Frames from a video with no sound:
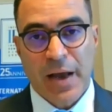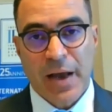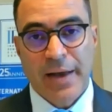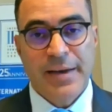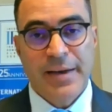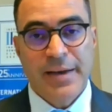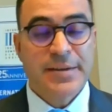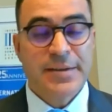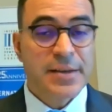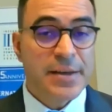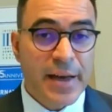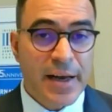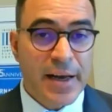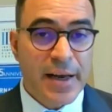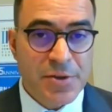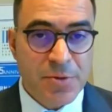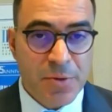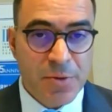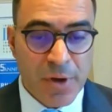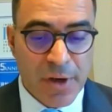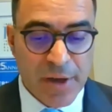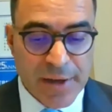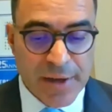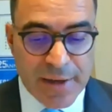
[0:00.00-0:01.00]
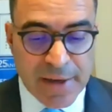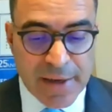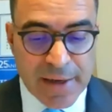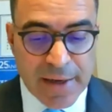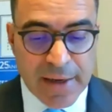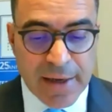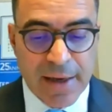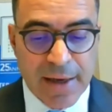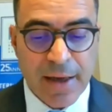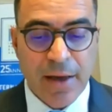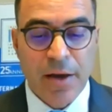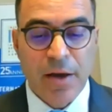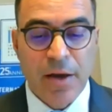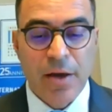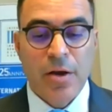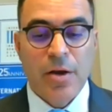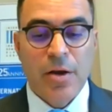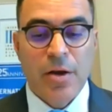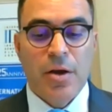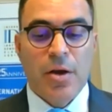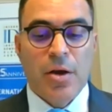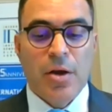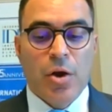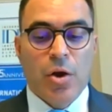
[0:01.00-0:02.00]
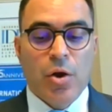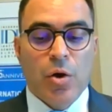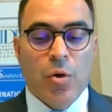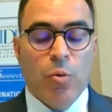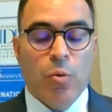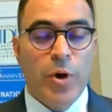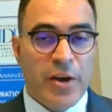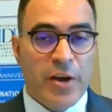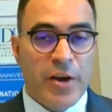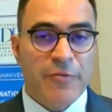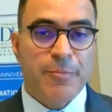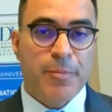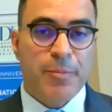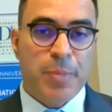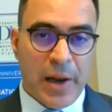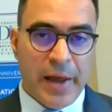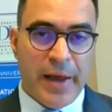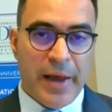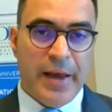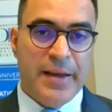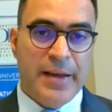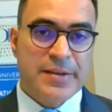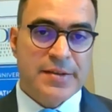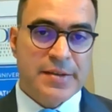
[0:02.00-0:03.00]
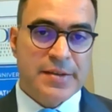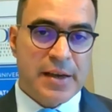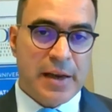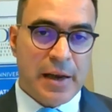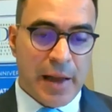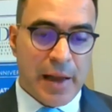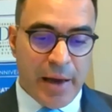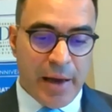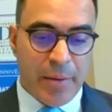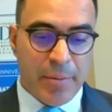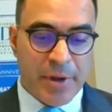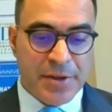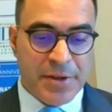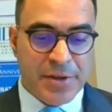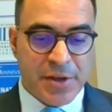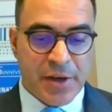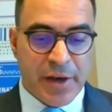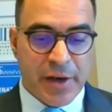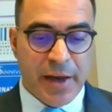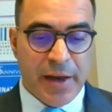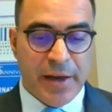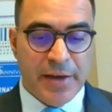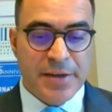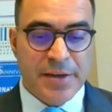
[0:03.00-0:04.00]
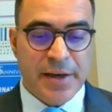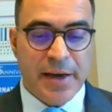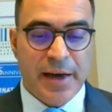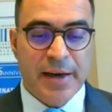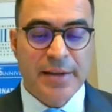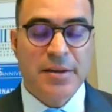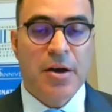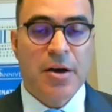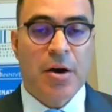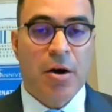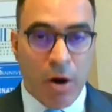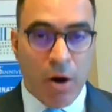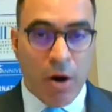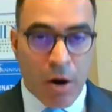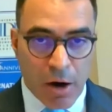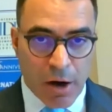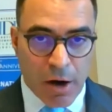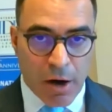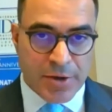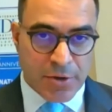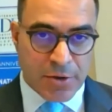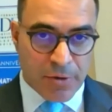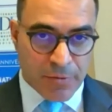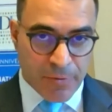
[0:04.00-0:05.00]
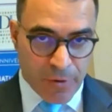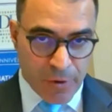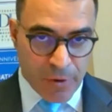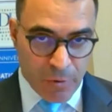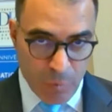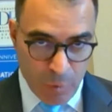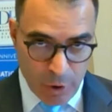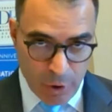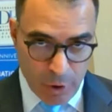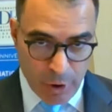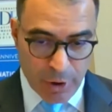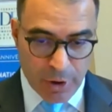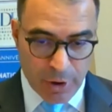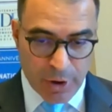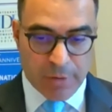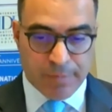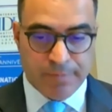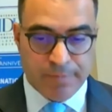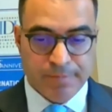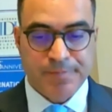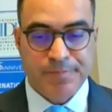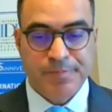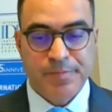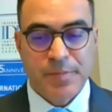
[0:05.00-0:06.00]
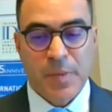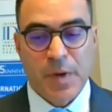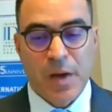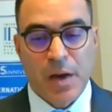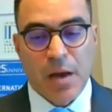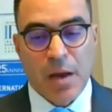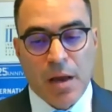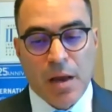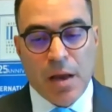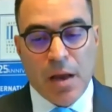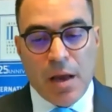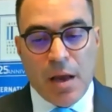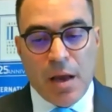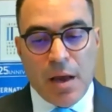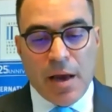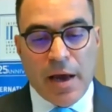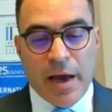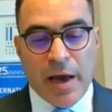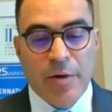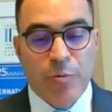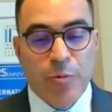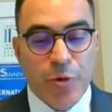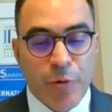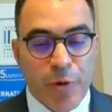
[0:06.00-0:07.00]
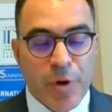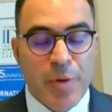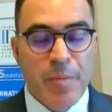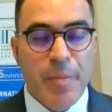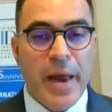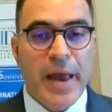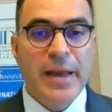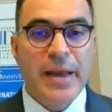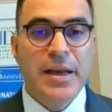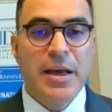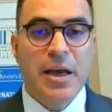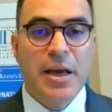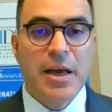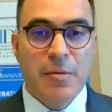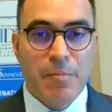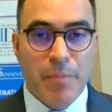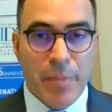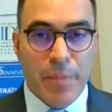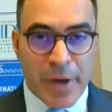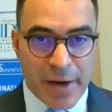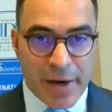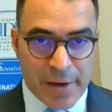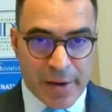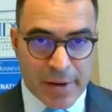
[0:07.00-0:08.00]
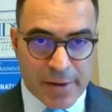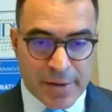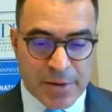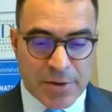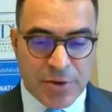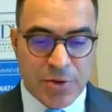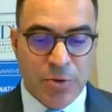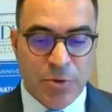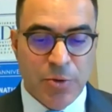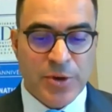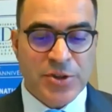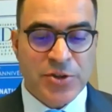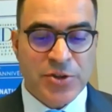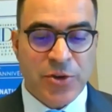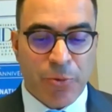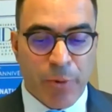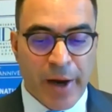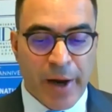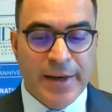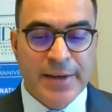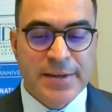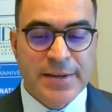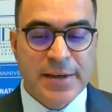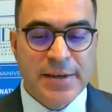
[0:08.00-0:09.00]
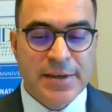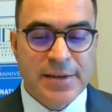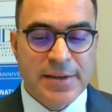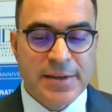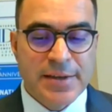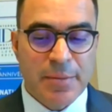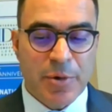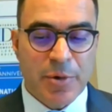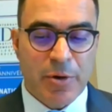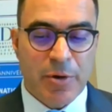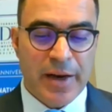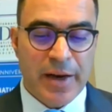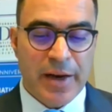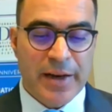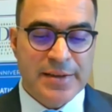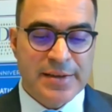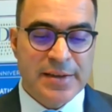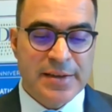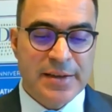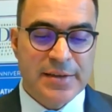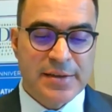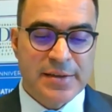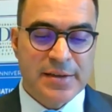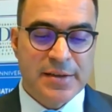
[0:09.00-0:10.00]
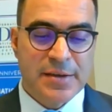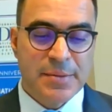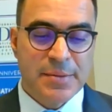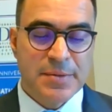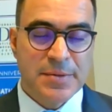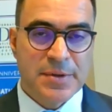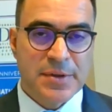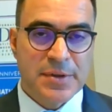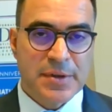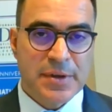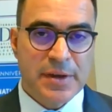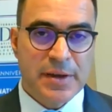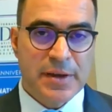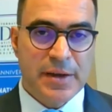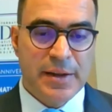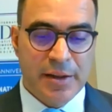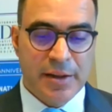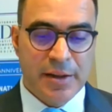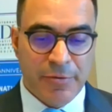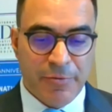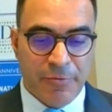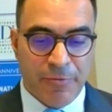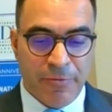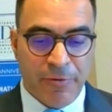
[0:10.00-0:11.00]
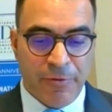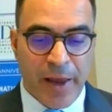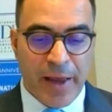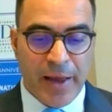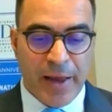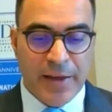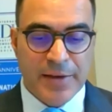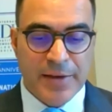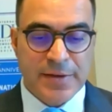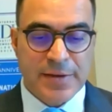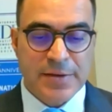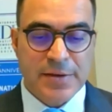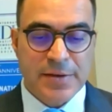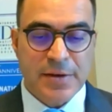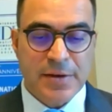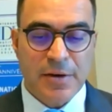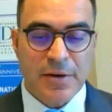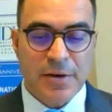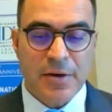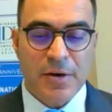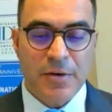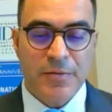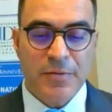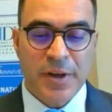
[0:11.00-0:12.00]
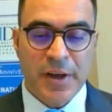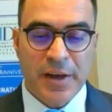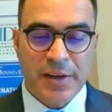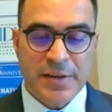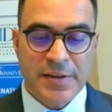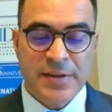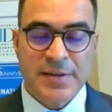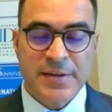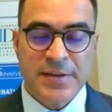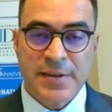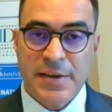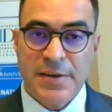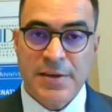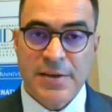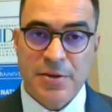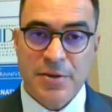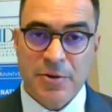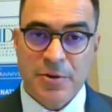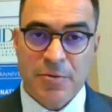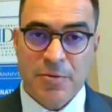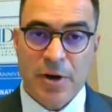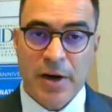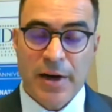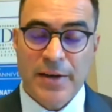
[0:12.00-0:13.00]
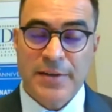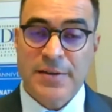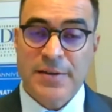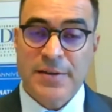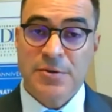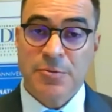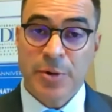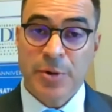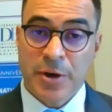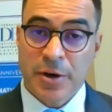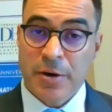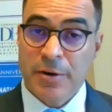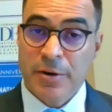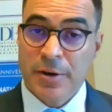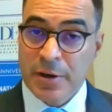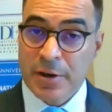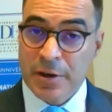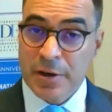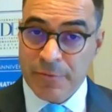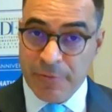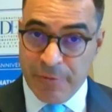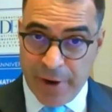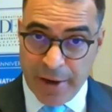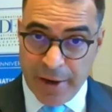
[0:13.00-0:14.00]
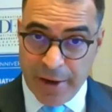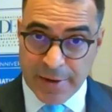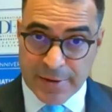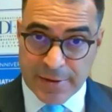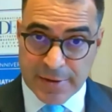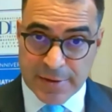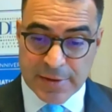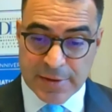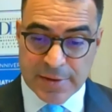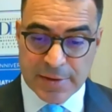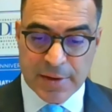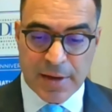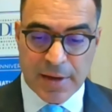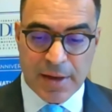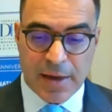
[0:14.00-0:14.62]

At International IDEA, we have placed climate change at the heart of our work, and we remain committed to strengthening democratic systems in the face of the existential crisis we currently face.